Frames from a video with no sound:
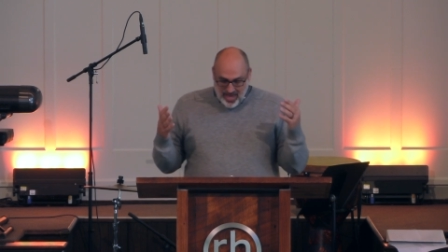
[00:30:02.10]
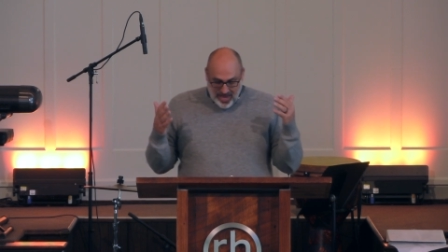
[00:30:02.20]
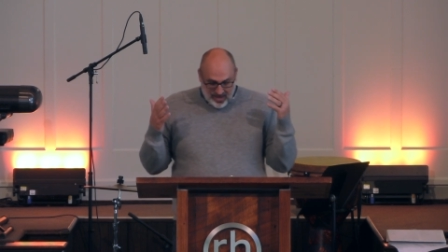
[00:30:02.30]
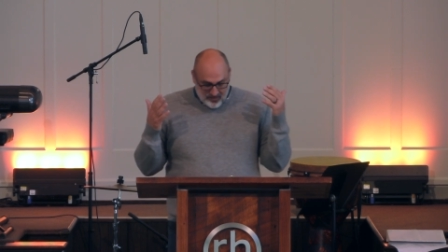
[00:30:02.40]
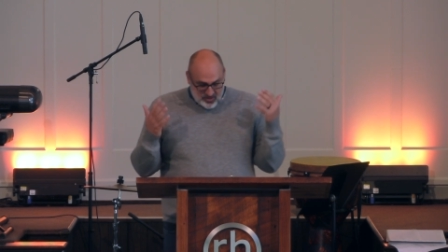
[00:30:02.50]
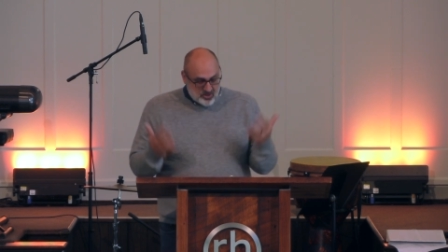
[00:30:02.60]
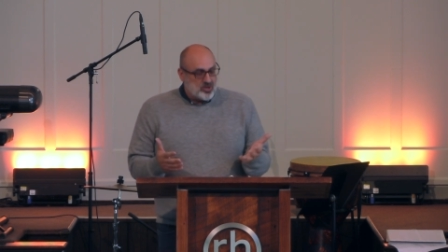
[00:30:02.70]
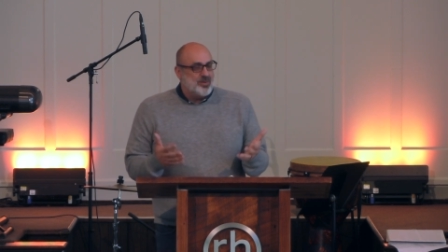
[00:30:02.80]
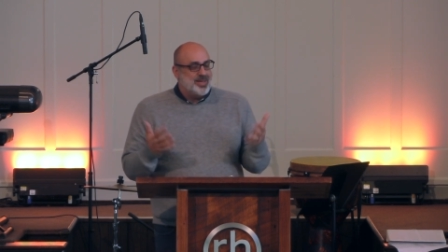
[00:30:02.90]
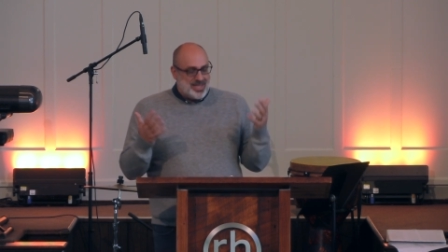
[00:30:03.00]
out of a
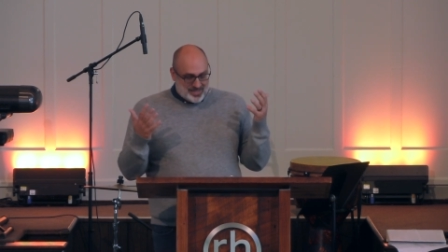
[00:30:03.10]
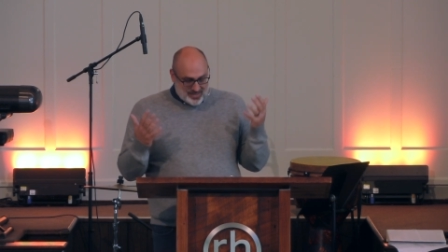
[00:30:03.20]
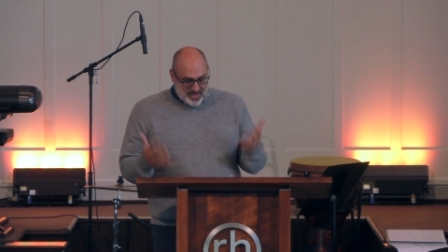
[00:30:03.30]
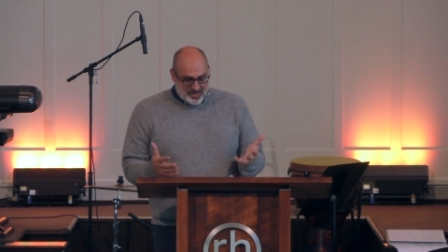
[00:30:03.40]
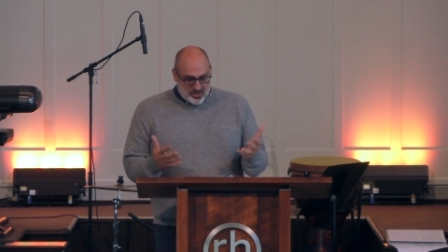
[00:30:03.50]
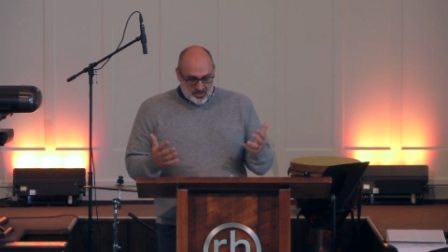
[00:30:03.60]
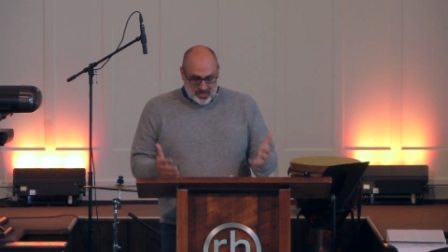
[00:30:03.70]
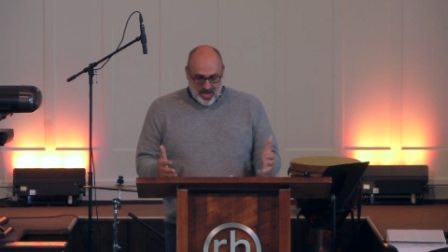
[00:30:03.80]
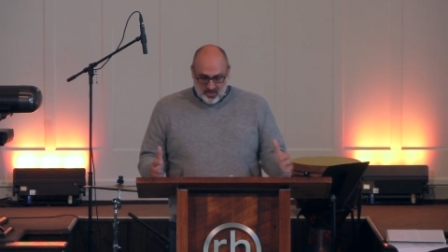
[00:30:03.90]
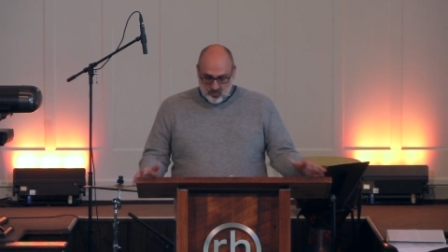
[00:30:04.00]
sermon that teaches
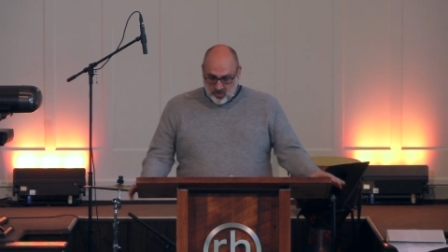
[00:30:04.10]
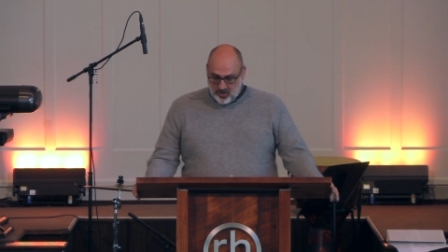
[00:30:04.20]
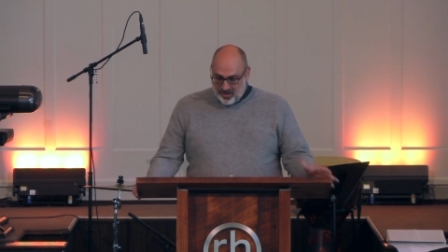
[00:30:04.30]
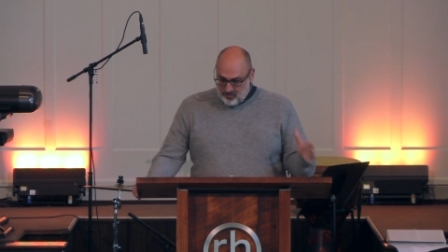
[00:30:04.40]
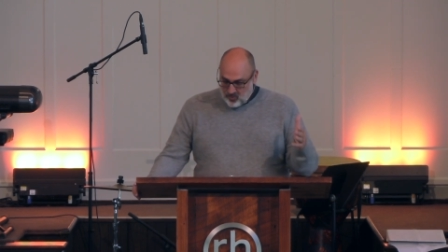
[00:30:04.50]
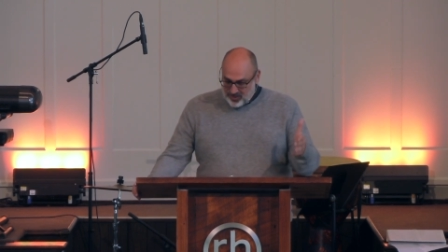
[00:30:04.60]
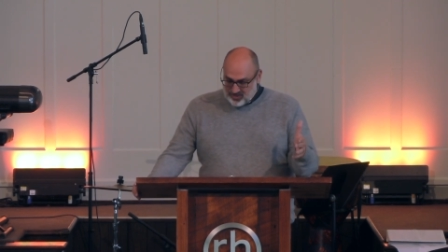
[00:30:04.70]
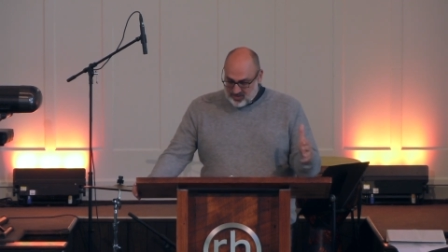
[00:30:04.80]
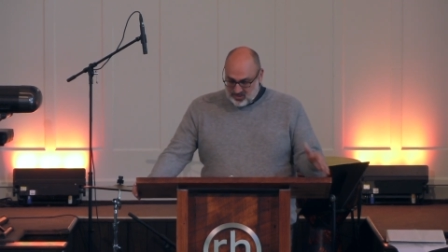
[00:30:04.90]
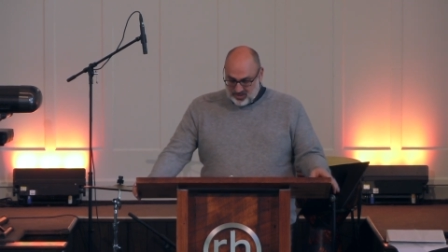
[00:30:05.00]
God's word and
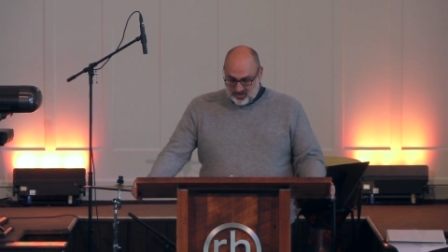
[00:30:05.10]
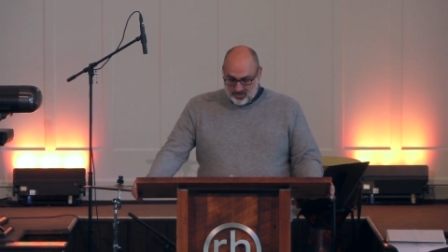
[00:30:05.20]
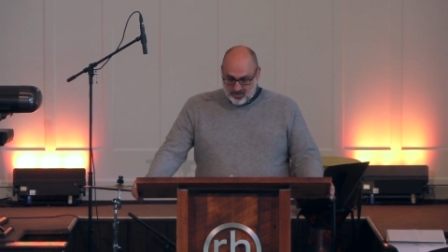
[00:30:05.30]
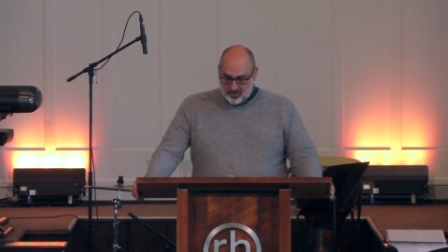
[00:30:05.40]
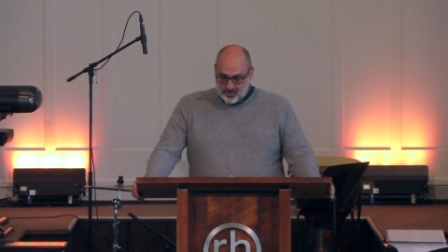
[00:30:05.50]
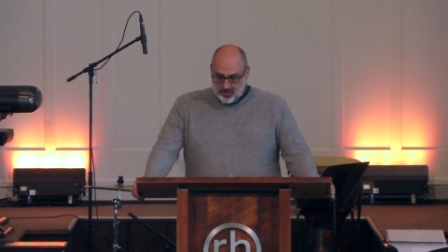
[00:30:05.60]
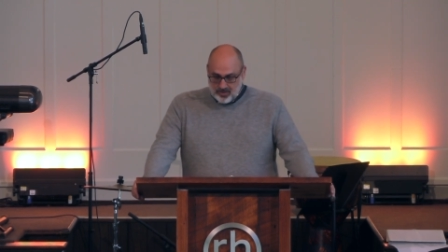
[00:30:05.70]
points to Jesus.